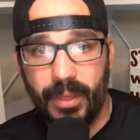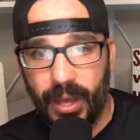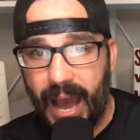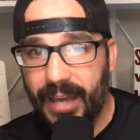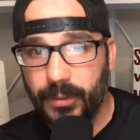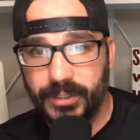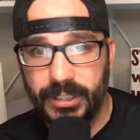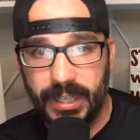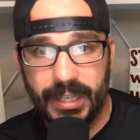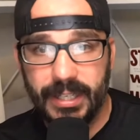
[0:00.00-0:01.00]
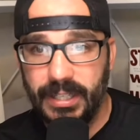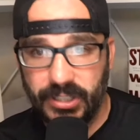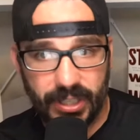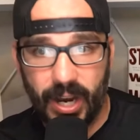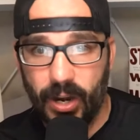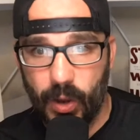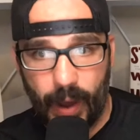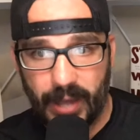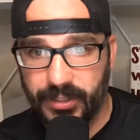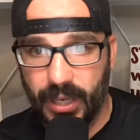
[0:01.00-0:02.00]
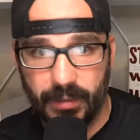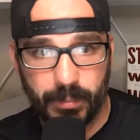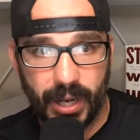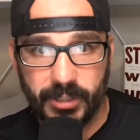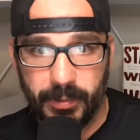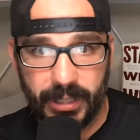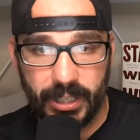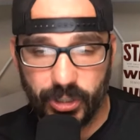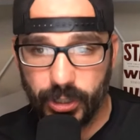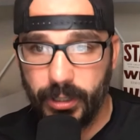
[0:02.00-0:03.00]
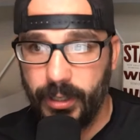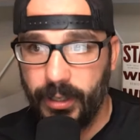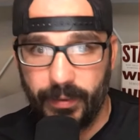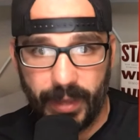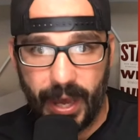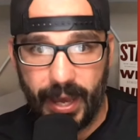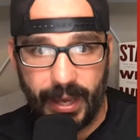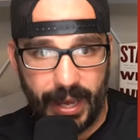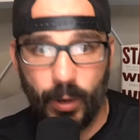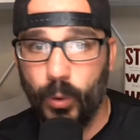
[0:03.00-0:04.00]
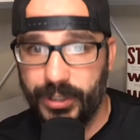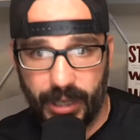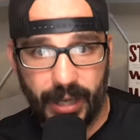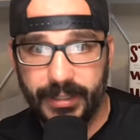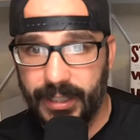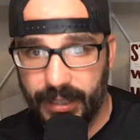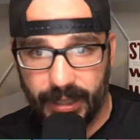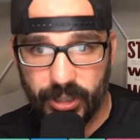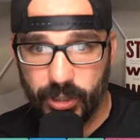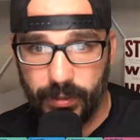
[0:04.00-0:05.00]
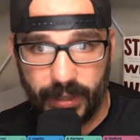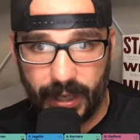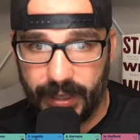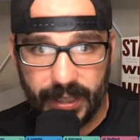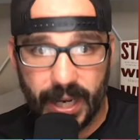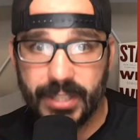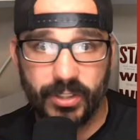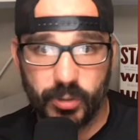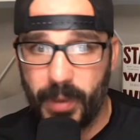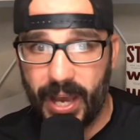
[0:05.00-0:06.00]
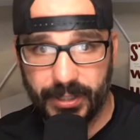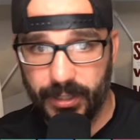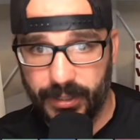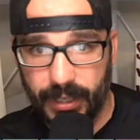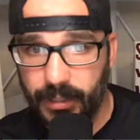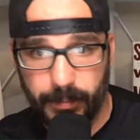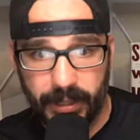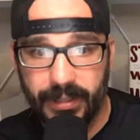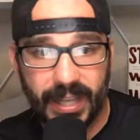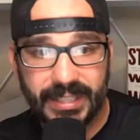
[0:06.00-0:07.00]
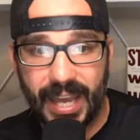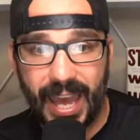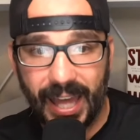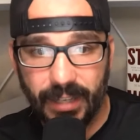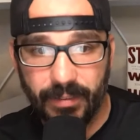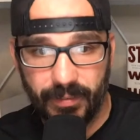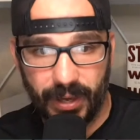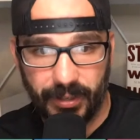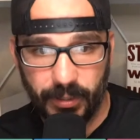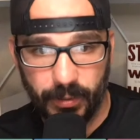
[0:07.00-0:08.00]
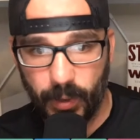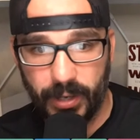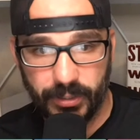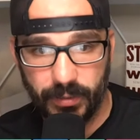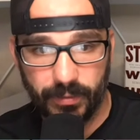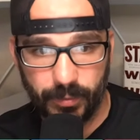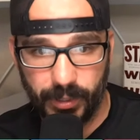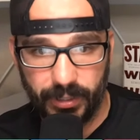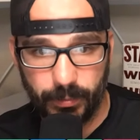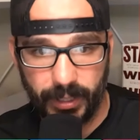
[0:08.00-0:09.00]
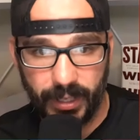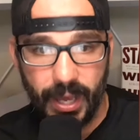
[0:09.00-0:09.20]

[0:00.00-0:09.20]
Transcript: I don't see any scenario outside of Bryce being injured or Deontay getting injured that he doesn't smash this ADP. That's a hell of a value at wide receiver 43